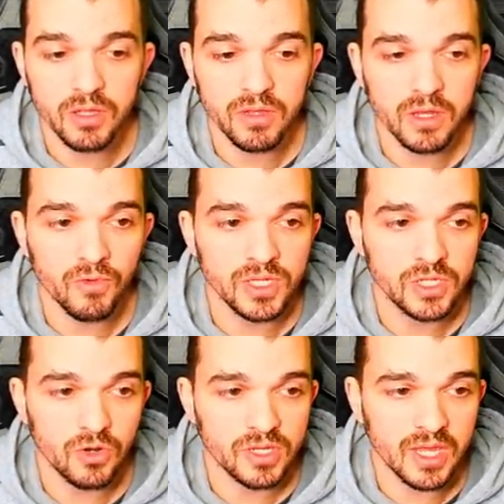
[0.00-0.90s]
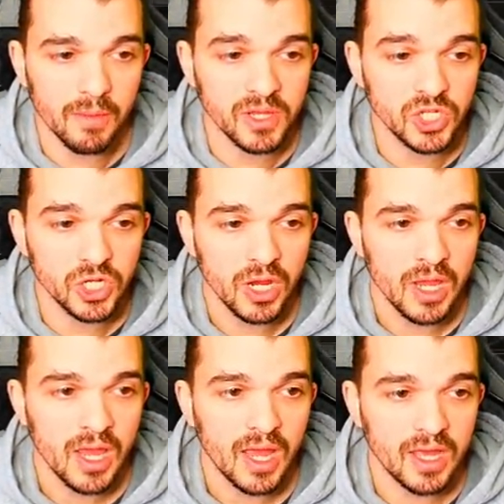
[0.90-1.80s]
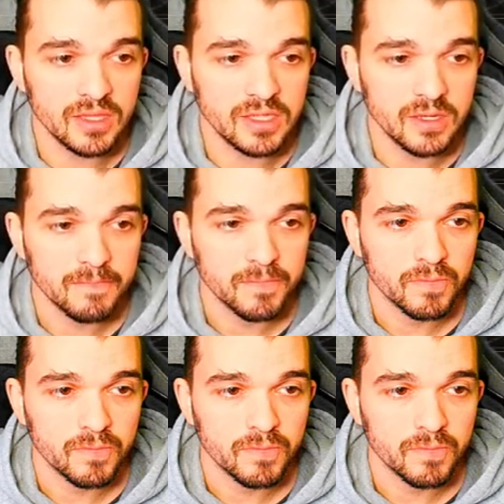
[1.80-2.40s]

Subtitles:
It'll increase your damage, and